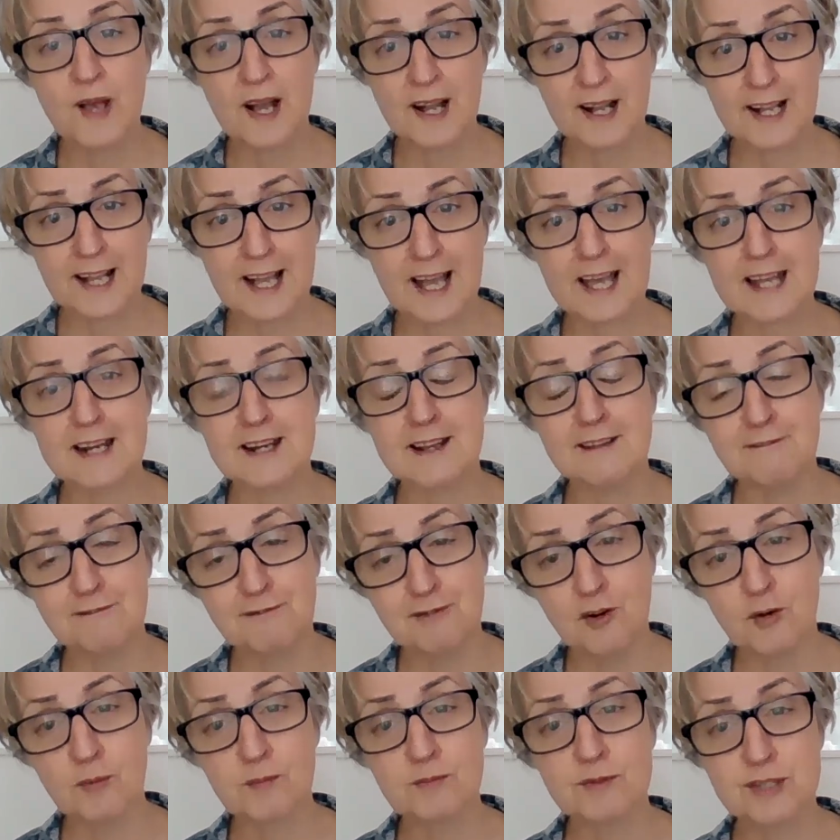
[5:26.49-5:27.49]
Again,
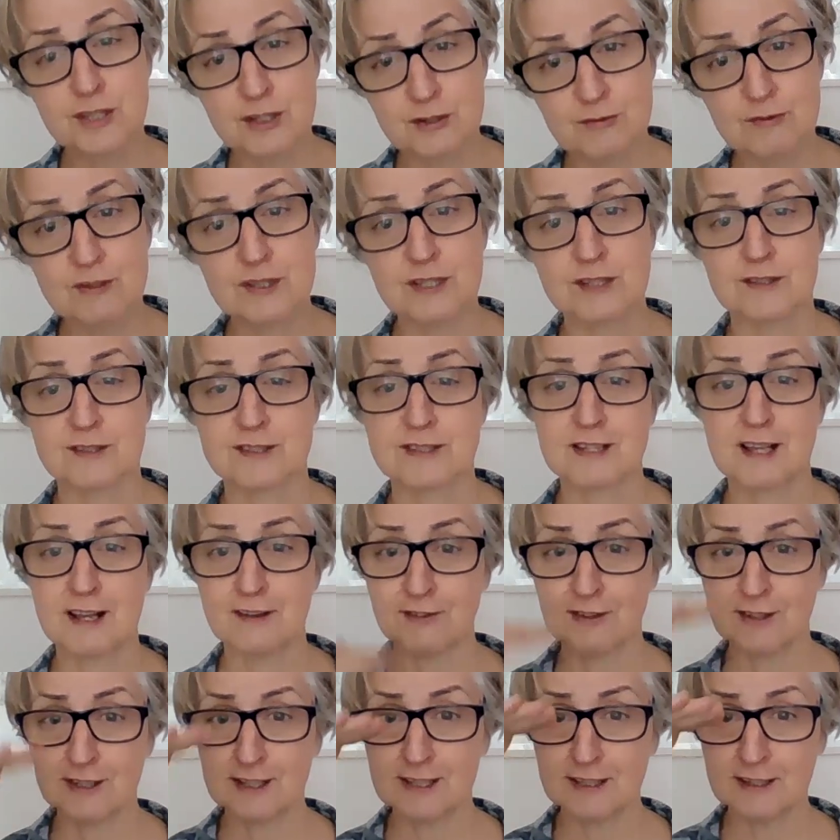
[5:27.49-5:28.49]
informed tutors
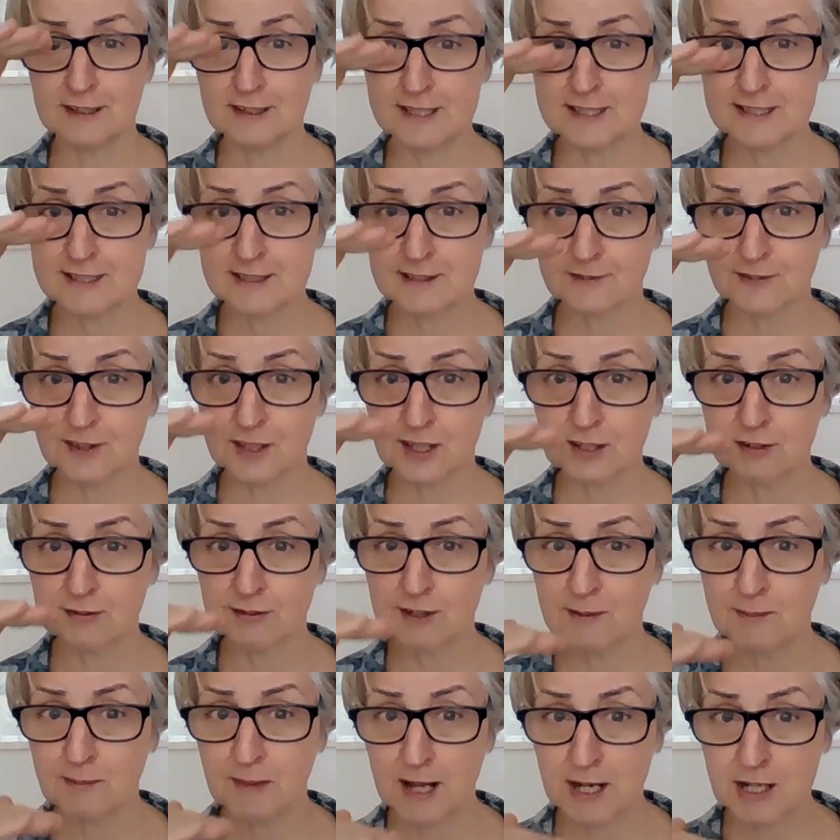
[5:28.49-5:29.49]
have a little list of the
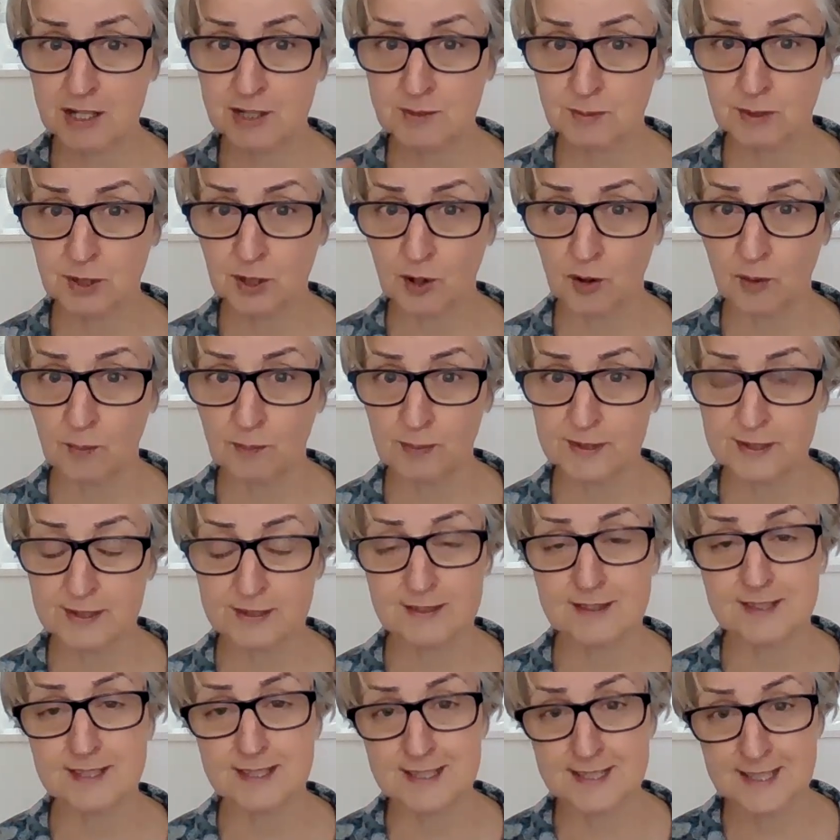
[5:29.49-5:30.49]
career management
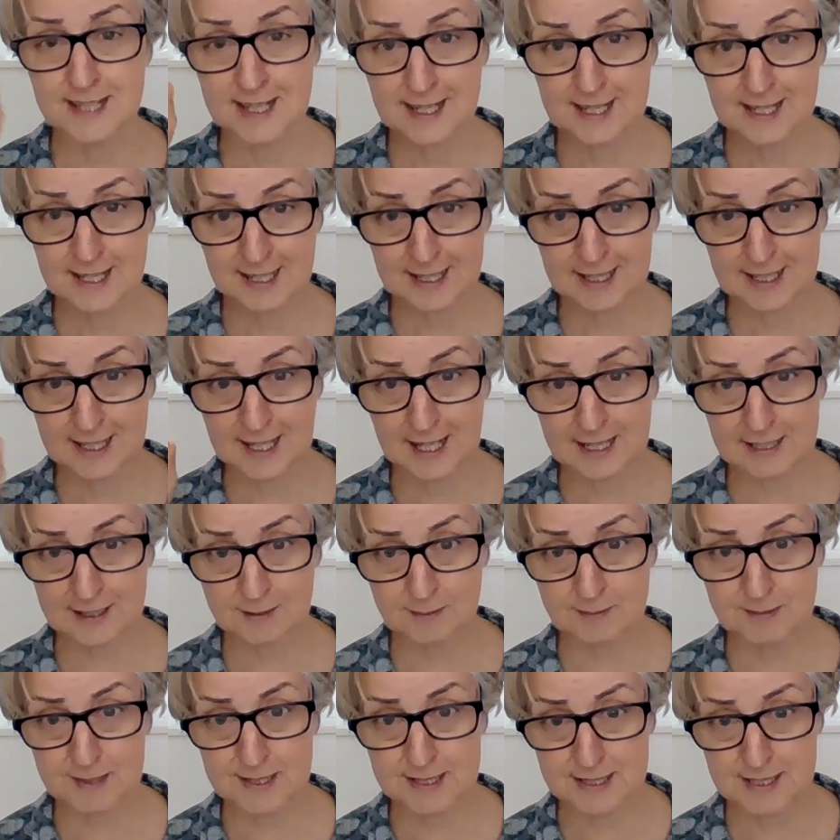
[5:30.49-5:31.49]
competencies and get
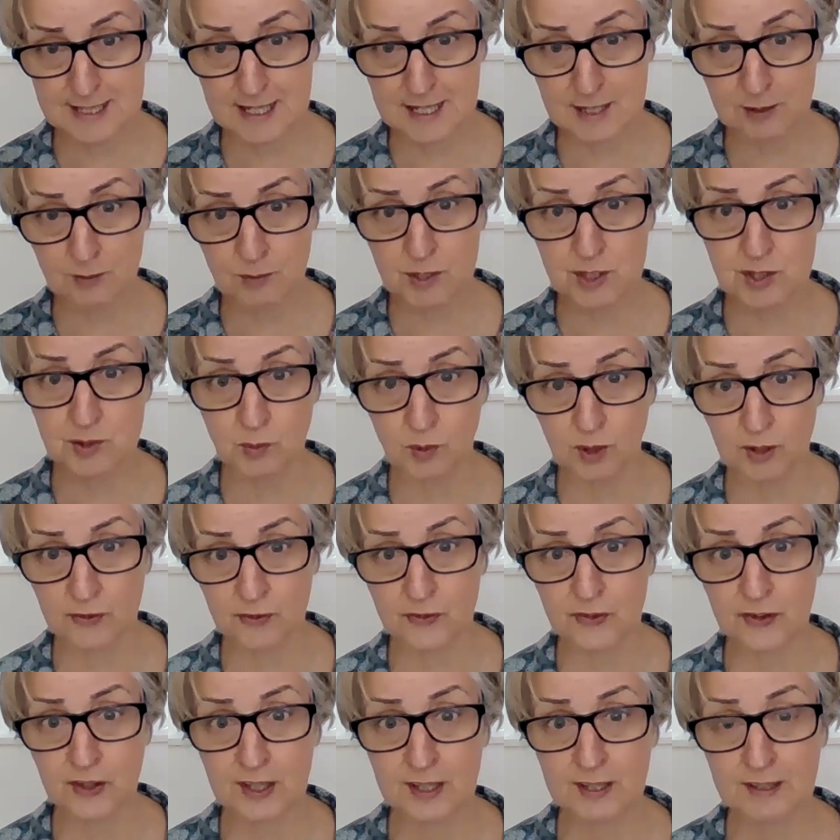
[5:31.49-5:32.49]
them to say which
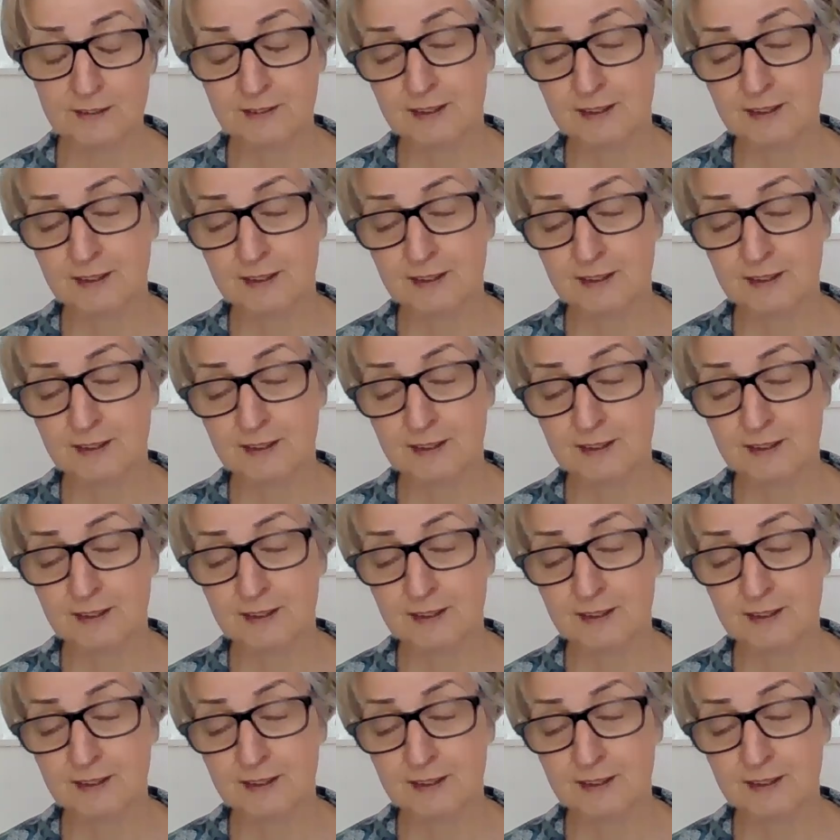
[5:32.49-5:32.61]
ones